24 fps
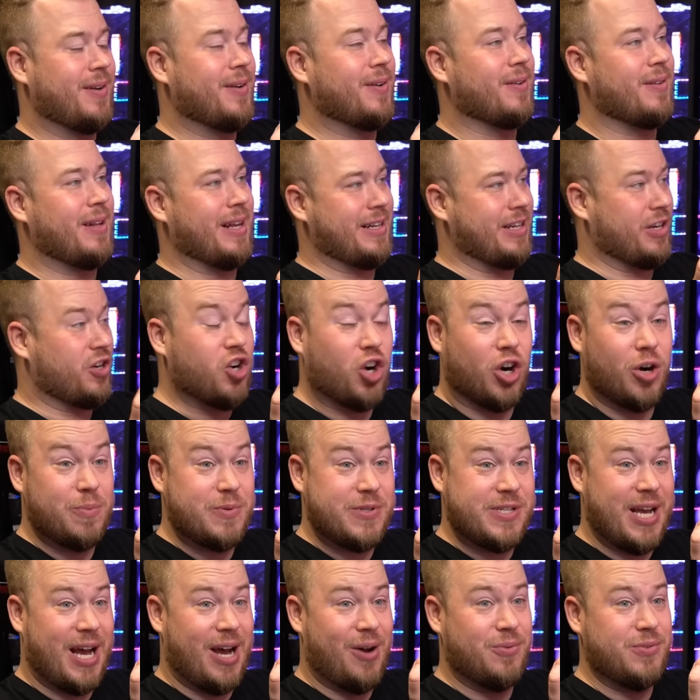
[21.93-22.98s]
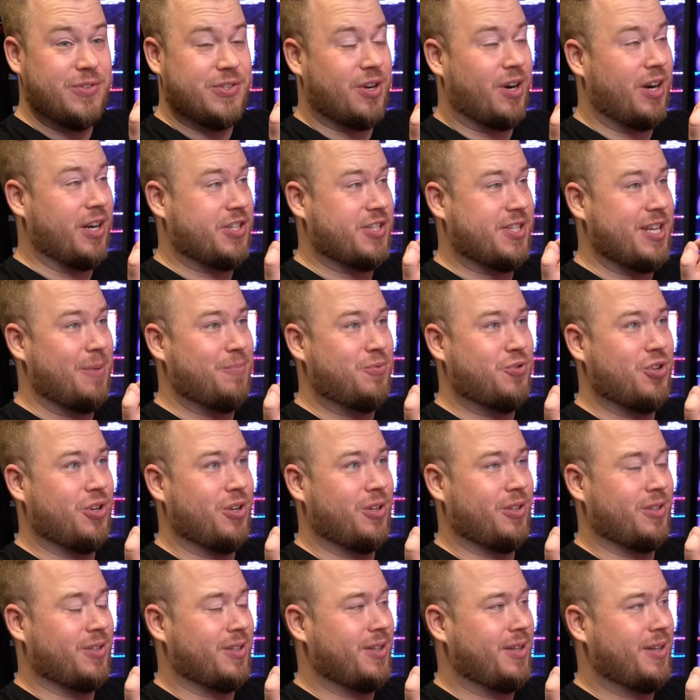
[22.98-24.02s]
Like the curb sounds are
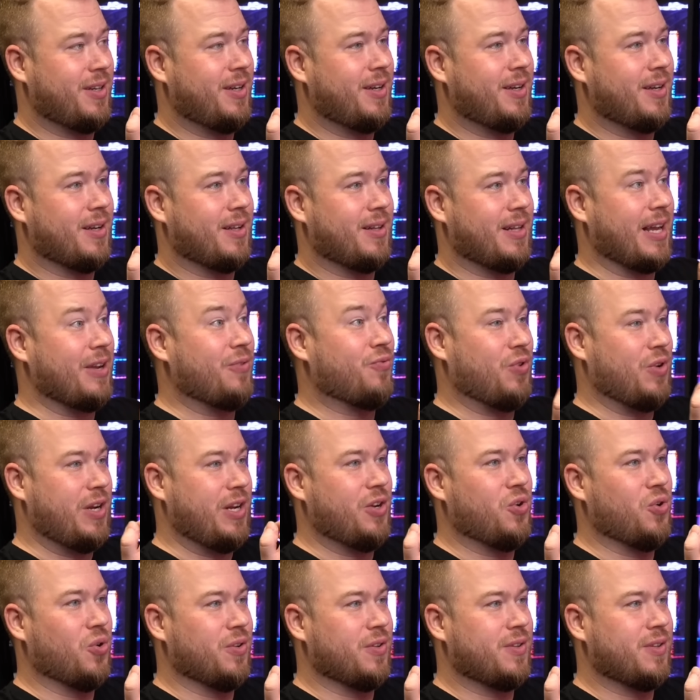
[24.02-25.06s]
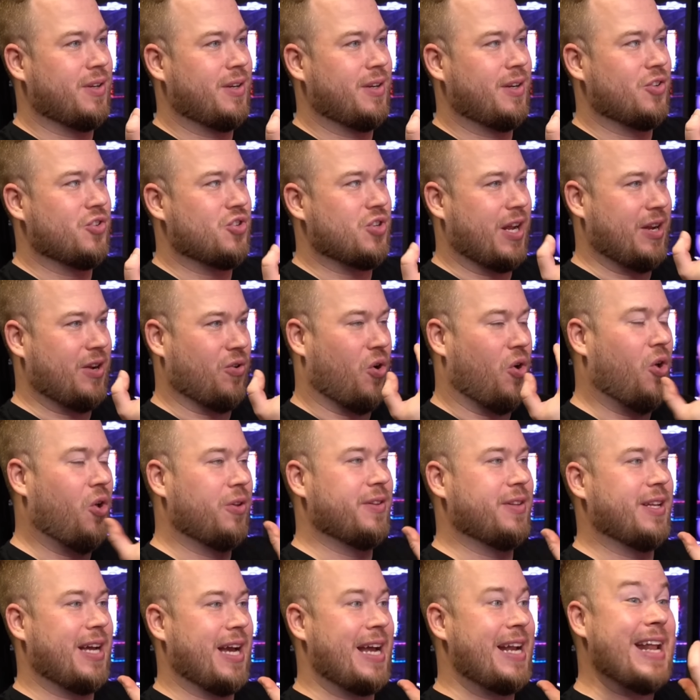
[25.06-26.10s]
exceptional. Like really good. So like all
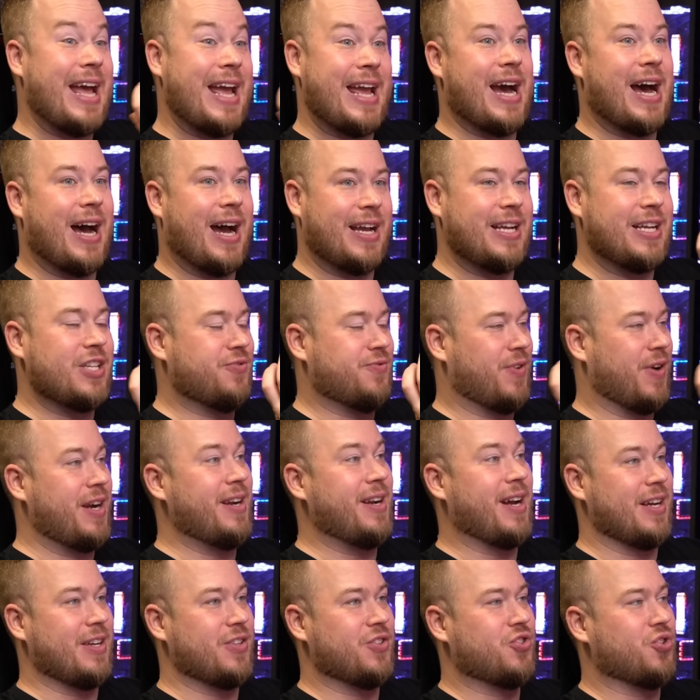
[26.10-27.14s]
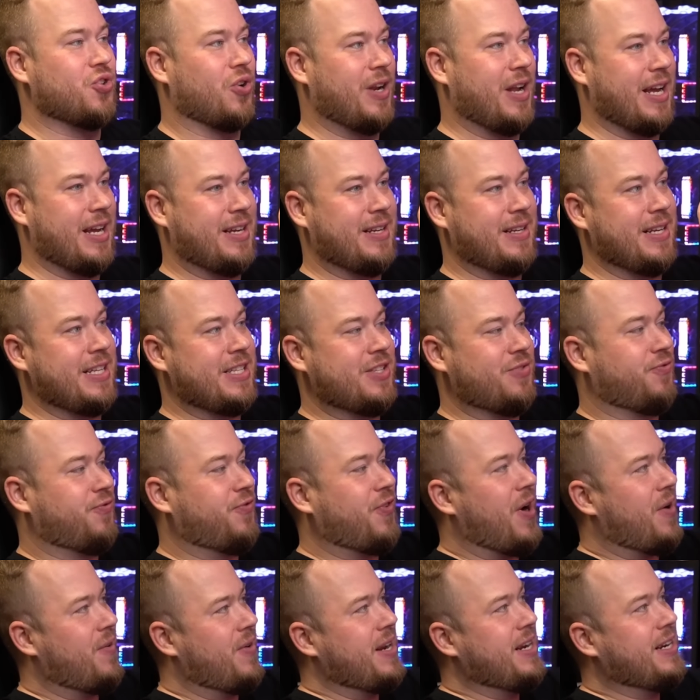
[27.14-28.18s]
the, and A I is very nice. So like it's
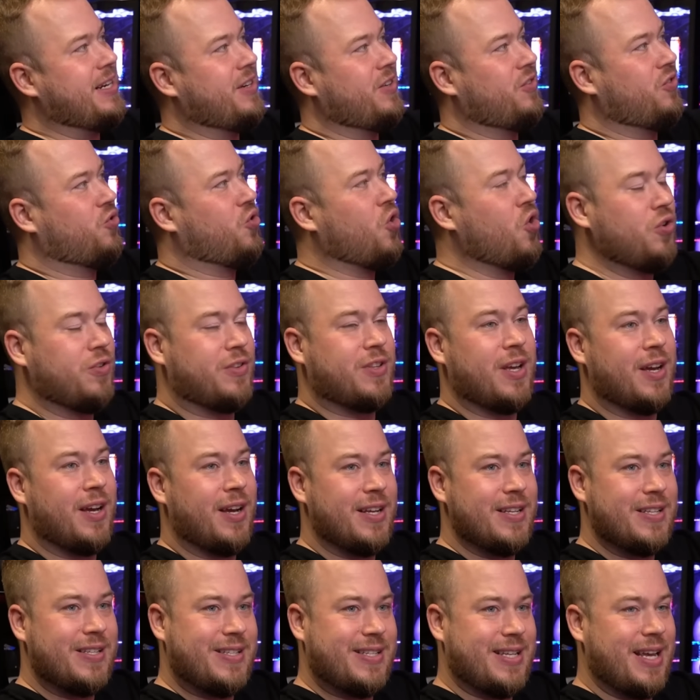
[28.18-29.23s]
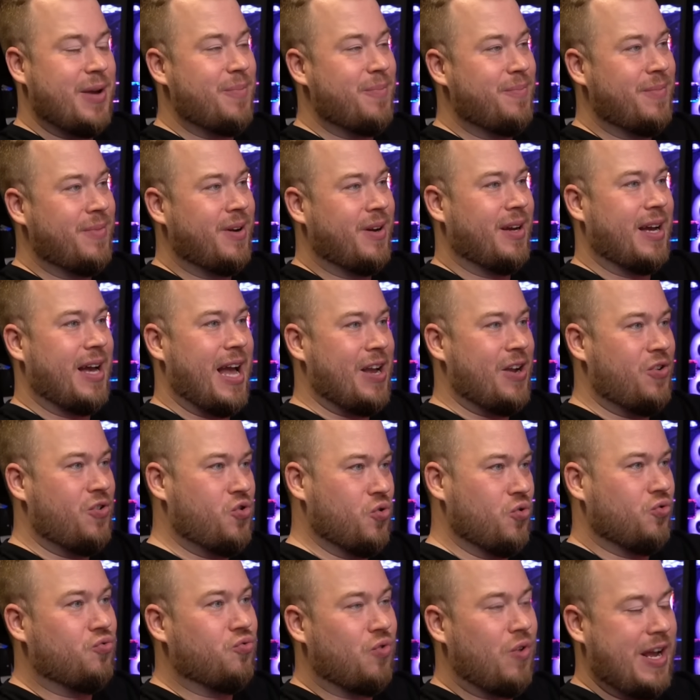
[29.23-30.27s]
very good sim and
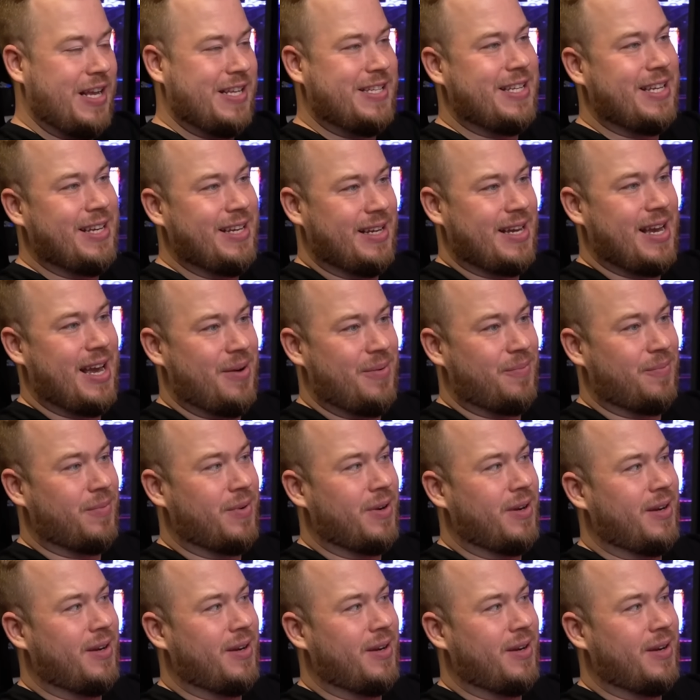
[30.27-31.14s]
good racing game.